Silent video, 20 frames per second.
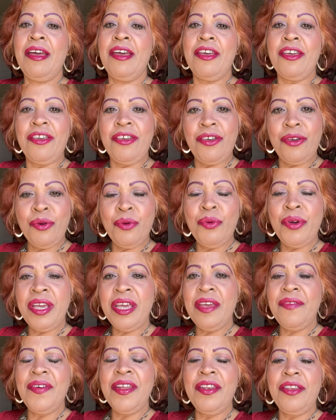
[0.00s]
You,
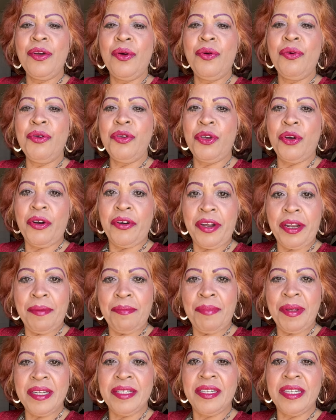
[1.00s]
even though you're in
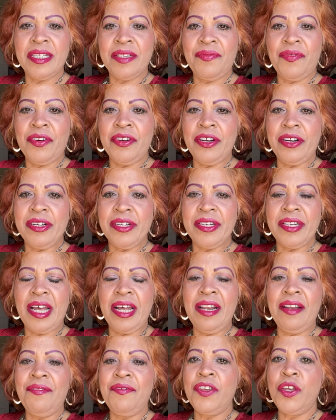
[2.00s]
business for
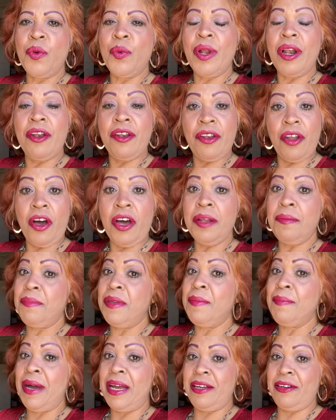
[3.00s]
yourself, you will not be
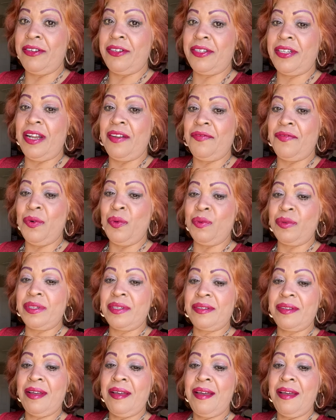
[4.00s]
by yourself, folks.